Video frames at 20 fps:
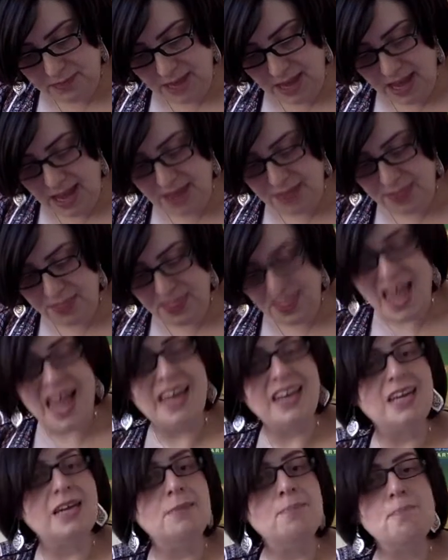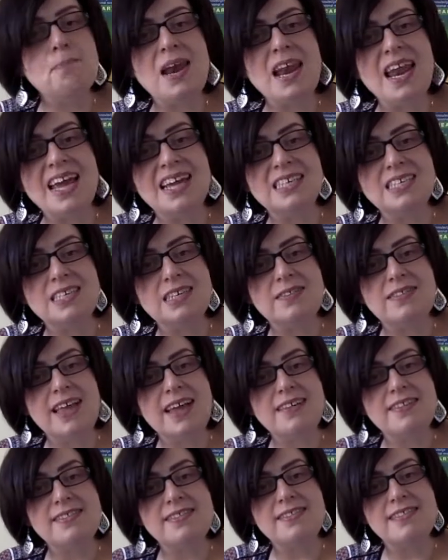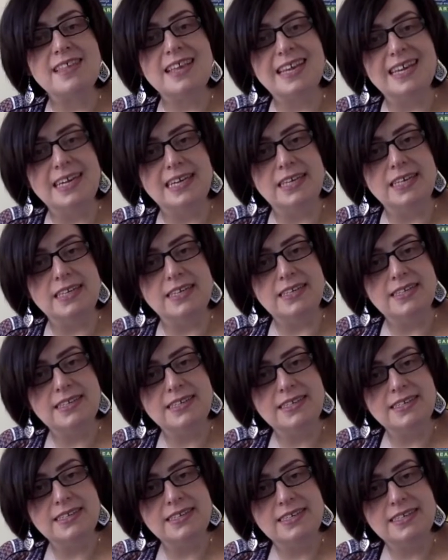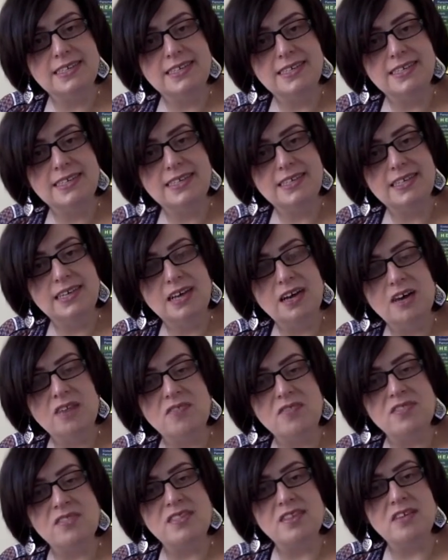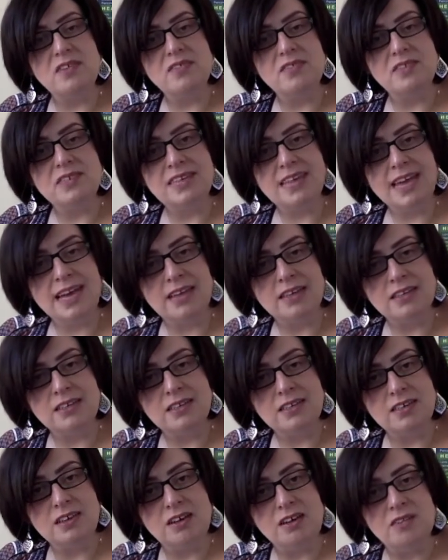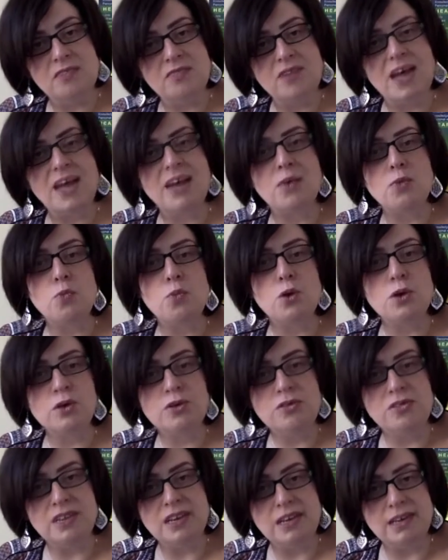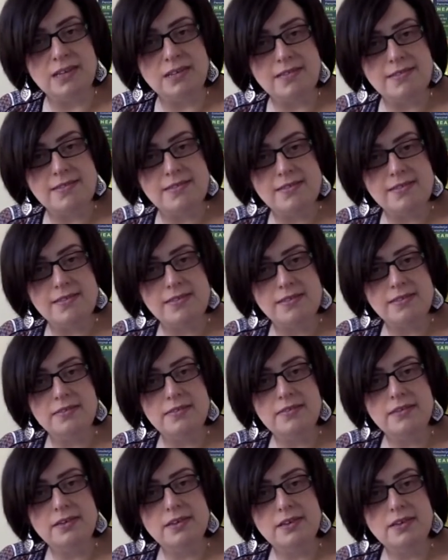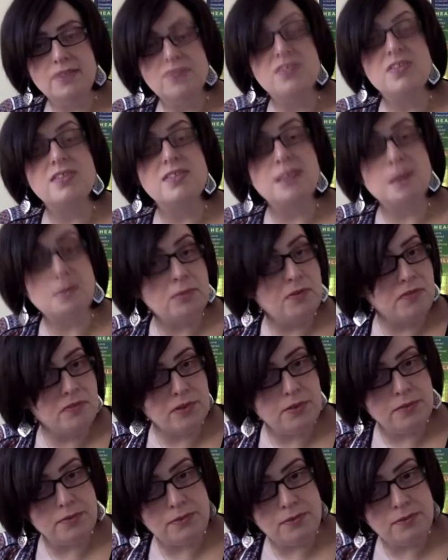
And that implanted that seed of self-doubt, of unworthiness for some of you.